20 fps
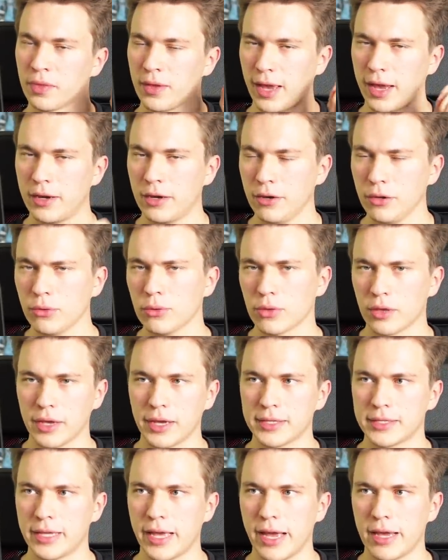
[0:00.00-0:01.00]
And another thing
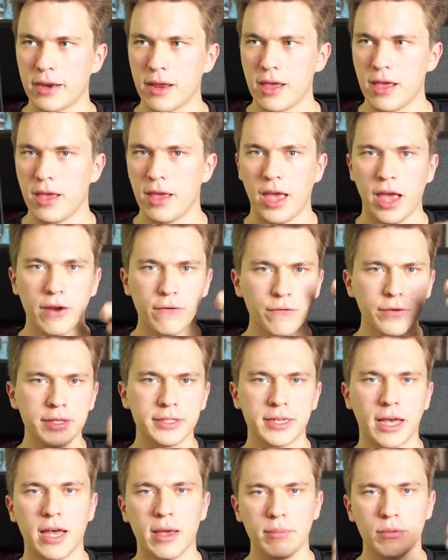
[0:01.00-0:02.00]
is that every
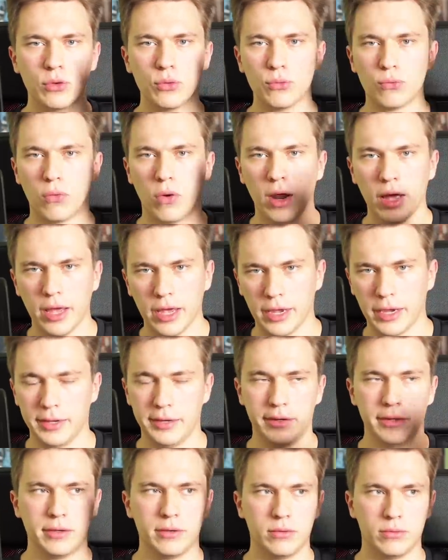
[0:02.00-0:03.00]
time you ride,